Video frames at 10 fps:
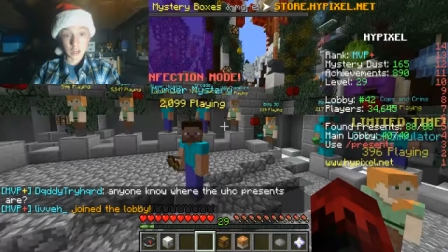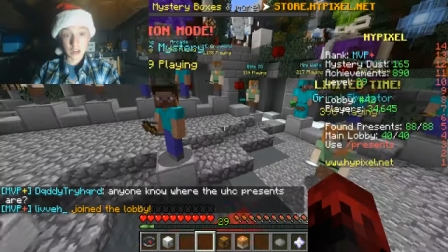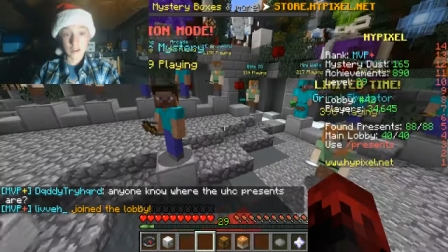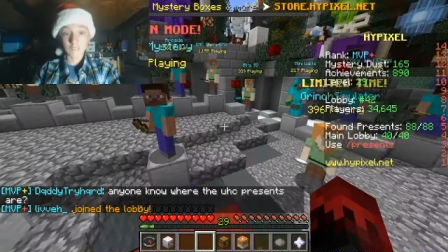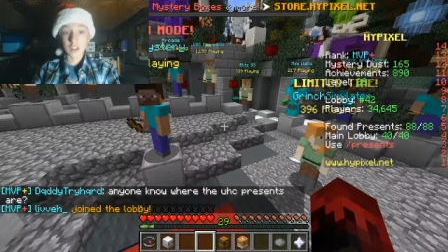
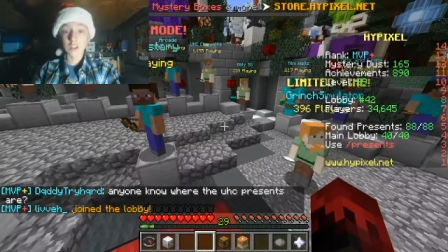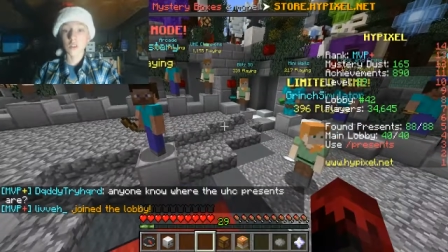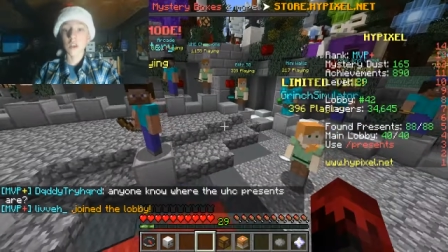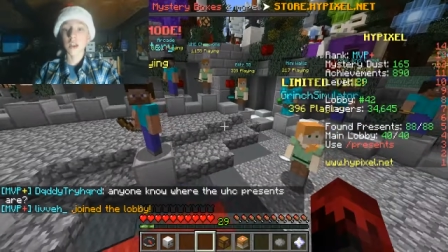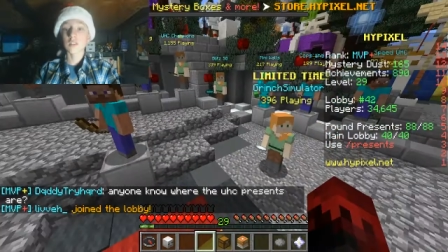um, these new
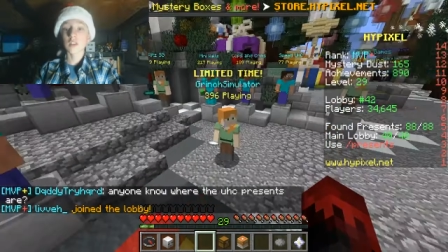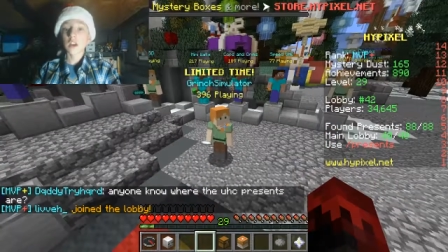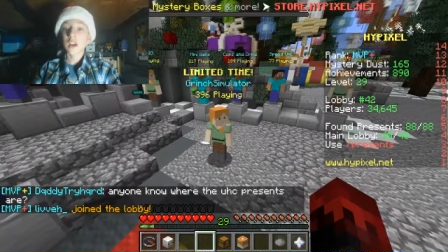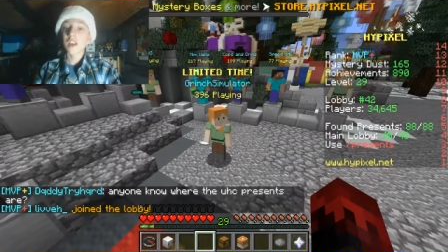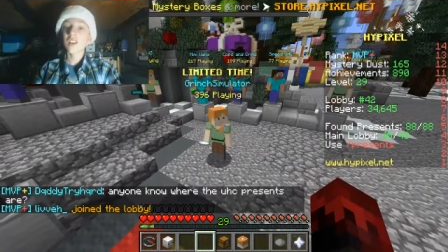games,
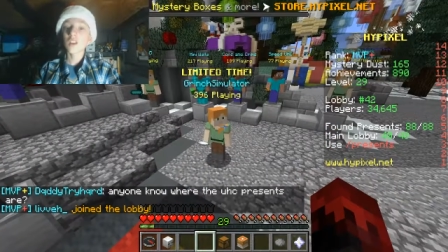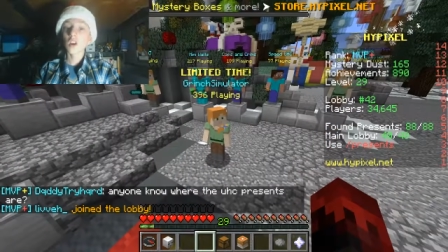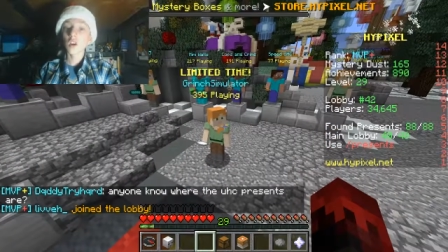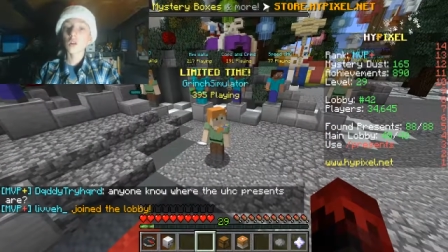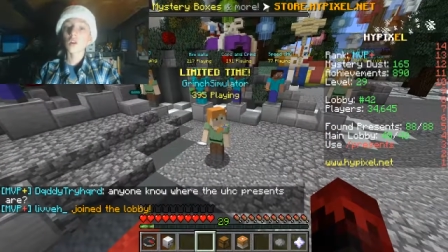and I'll
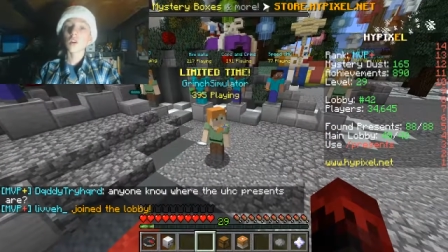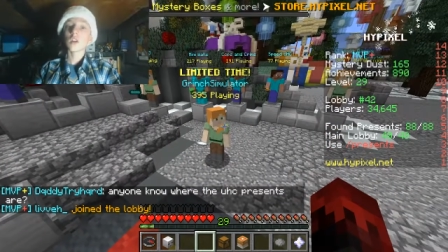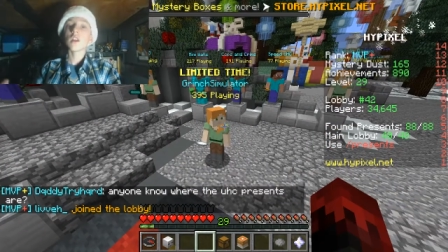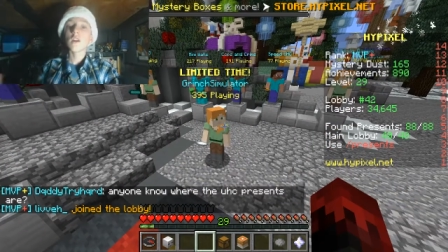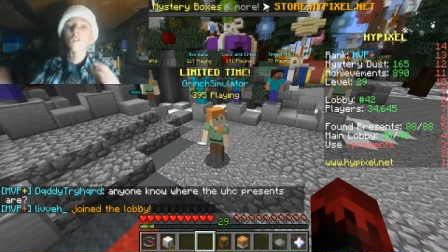co and
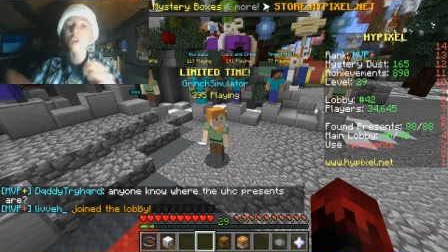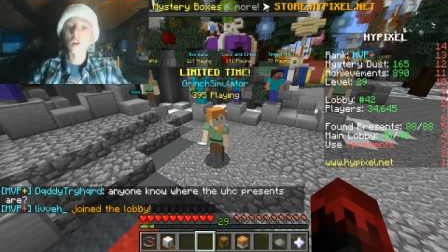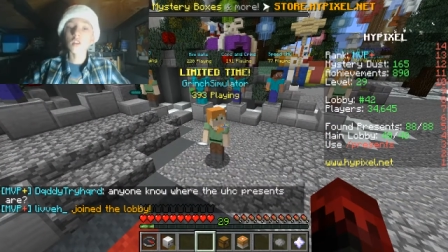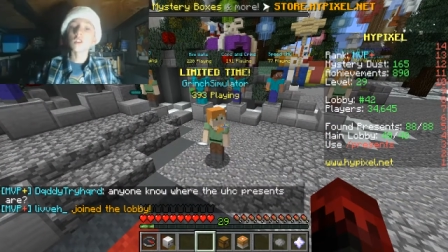of course